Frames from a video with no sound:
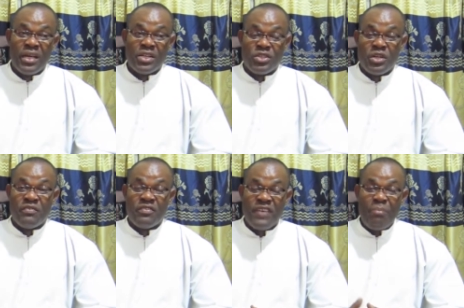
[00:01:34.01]
So if
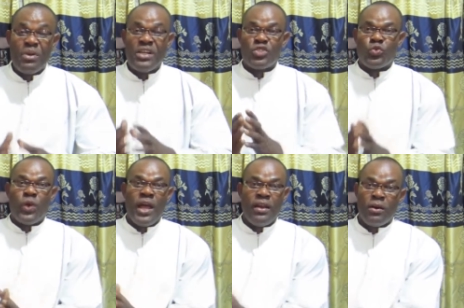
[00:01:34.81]
the family is
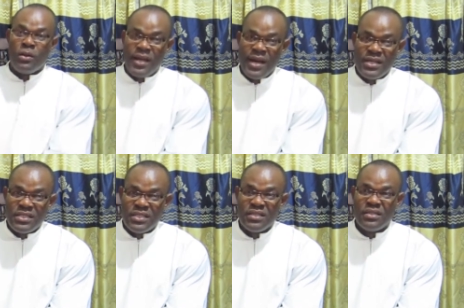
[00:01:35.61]
well ordered,